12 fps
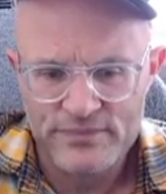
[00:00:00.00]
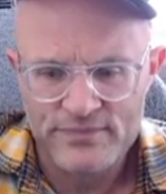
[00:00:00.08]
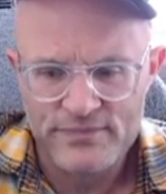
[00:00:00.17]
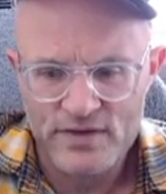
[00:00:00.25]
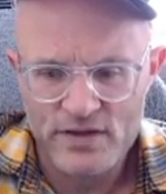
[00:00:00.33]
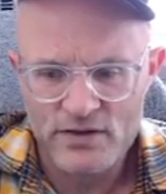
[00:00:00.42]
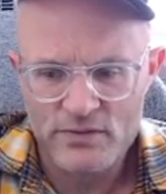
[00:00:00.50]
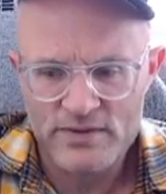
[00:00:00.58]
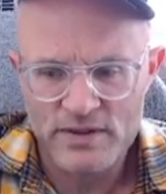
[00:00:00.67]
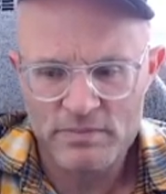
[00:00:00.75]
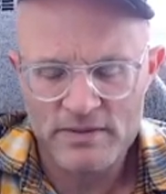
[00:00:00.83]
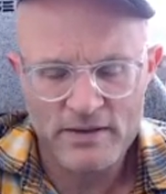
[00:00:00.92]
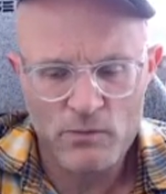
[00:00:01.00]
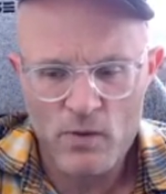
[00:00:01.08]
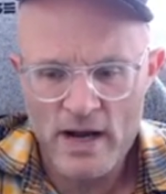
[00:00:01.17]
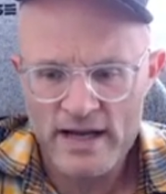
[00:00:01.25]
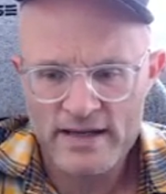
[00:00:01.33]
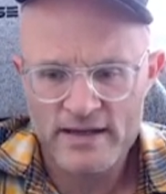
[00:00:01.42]
You know, they'll play
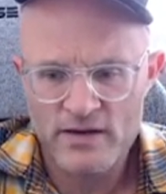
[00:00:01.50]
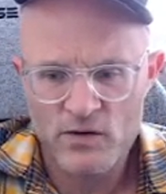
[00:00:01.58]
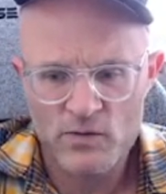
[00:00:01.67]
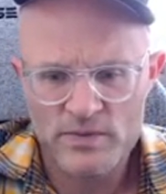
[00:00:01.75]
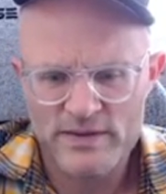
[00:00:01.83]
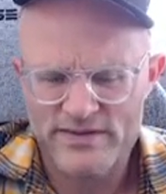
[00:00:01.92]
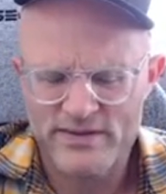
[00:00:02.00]
wacky openings.